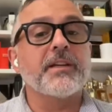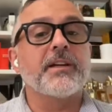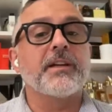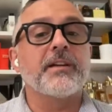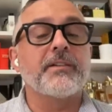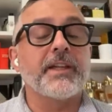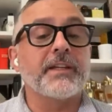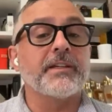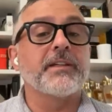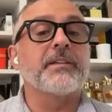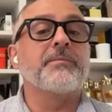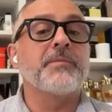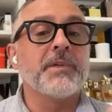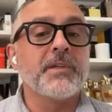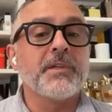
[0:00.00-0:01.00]

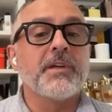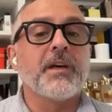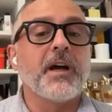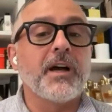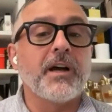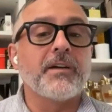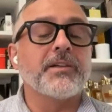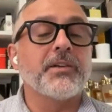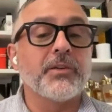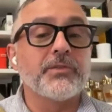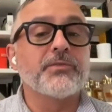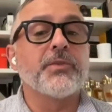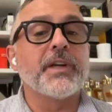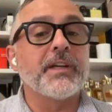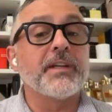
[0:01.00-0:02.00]

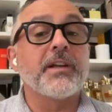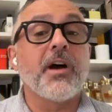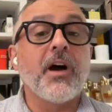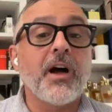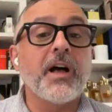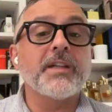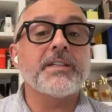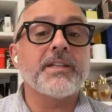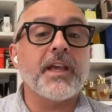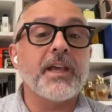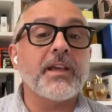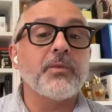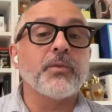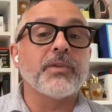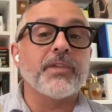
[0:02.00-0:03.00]
drink in a hot
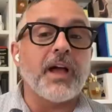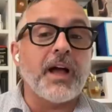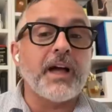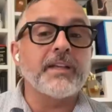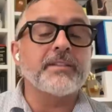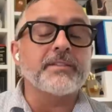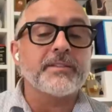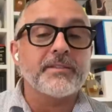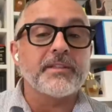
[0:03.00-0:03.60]
day with ice,